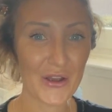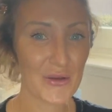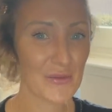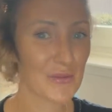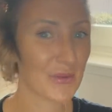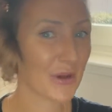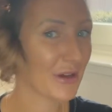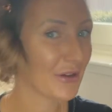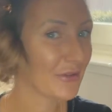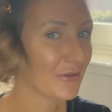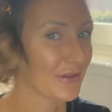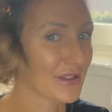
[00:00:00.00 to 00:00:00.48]

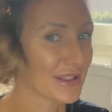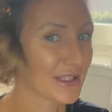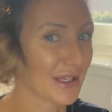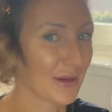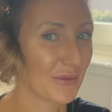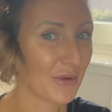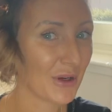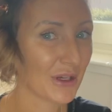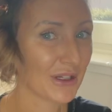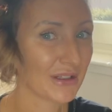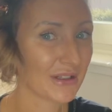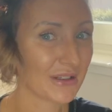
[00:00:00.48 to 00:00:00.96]
But for
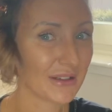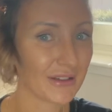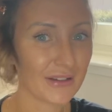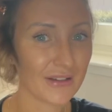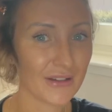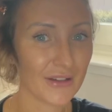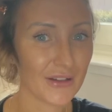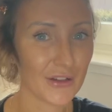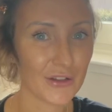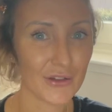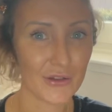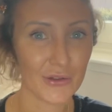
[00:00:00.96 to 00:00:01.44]
someone
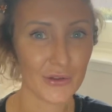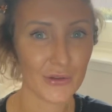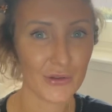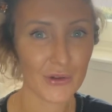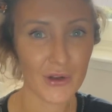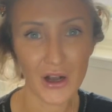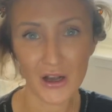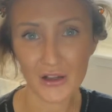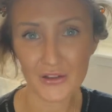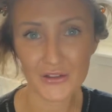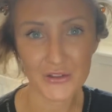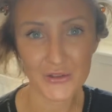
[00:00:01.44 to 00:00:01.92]
who
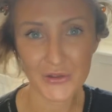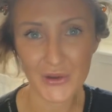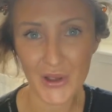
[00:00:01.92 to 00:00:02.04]
can't do